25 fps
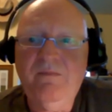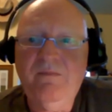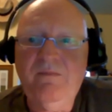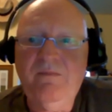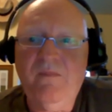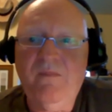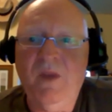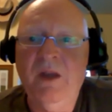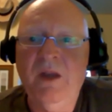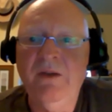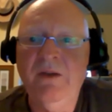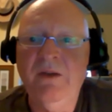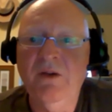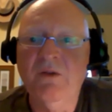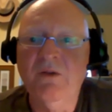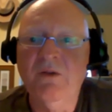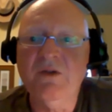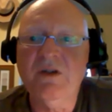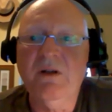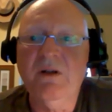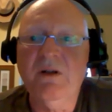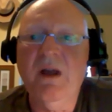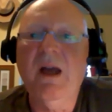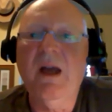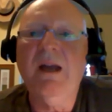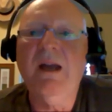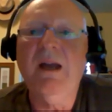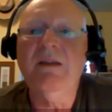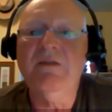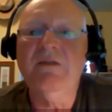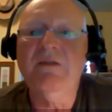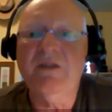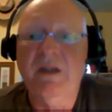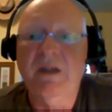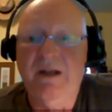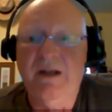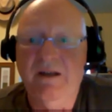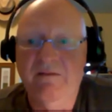and those lives
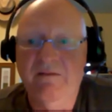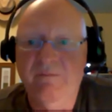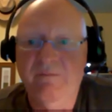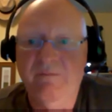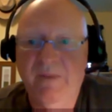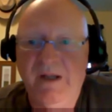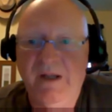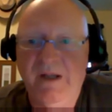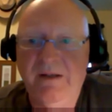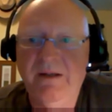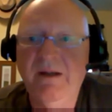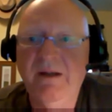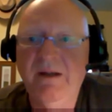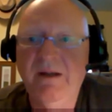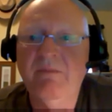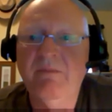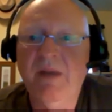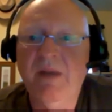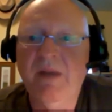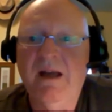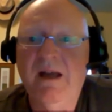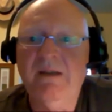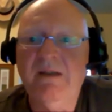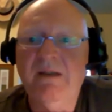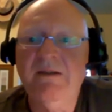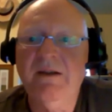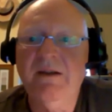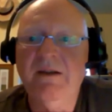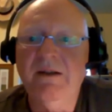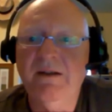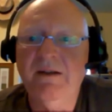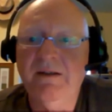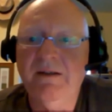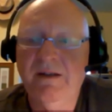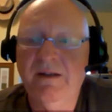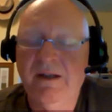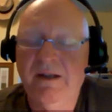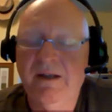that have been
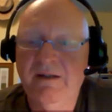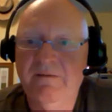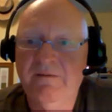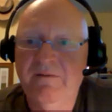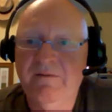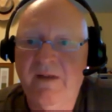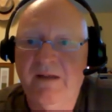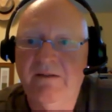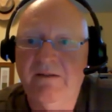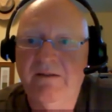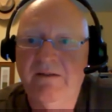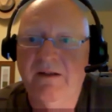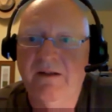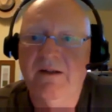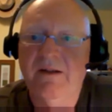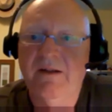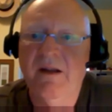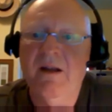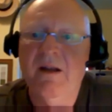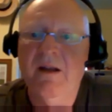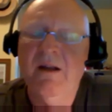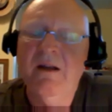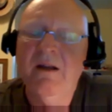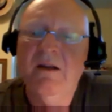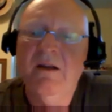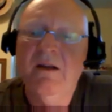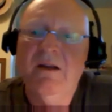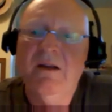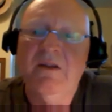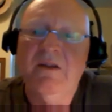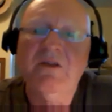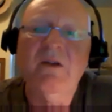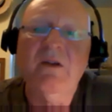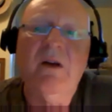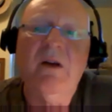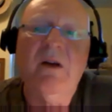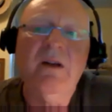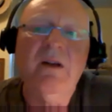impacted and affected. And
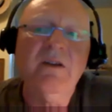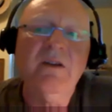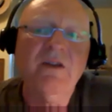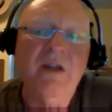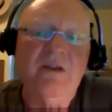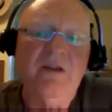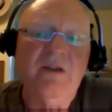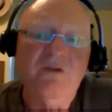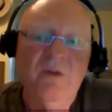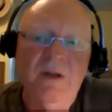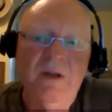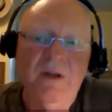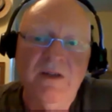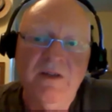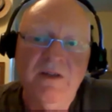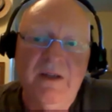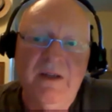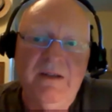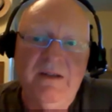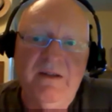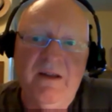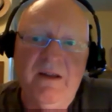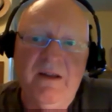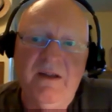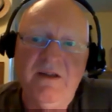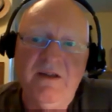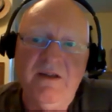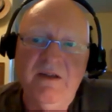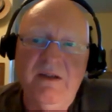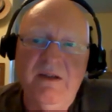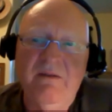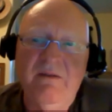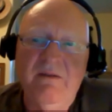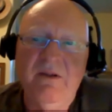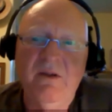so how does that translate to us, even though